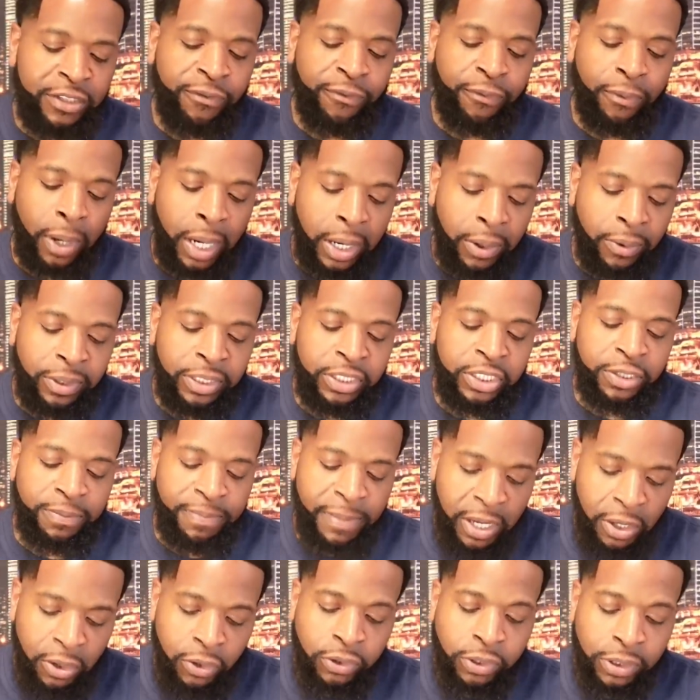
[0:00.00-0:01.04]
fragrance
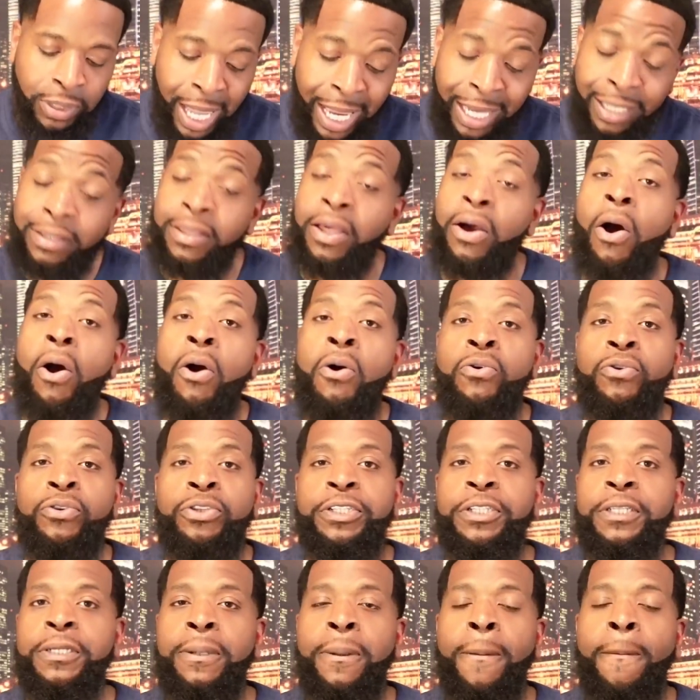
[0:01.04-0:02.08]
smells like the
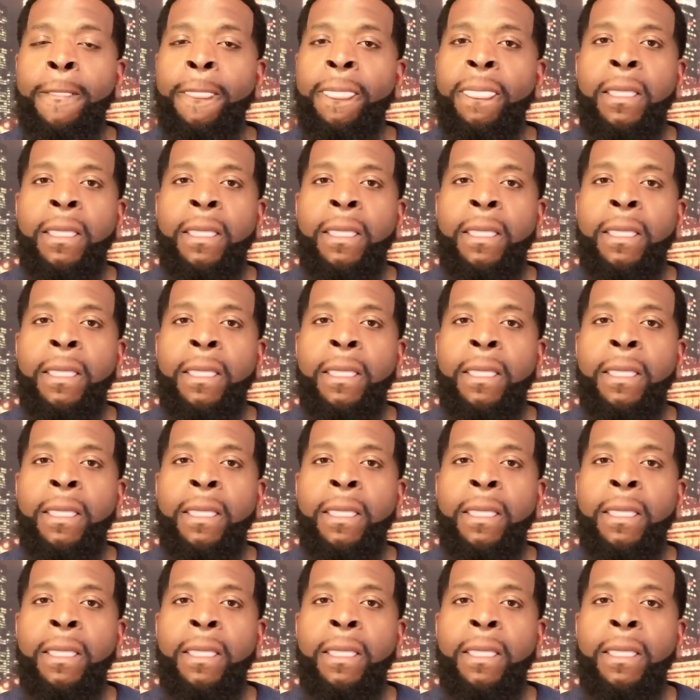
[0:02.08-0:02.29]
ocean.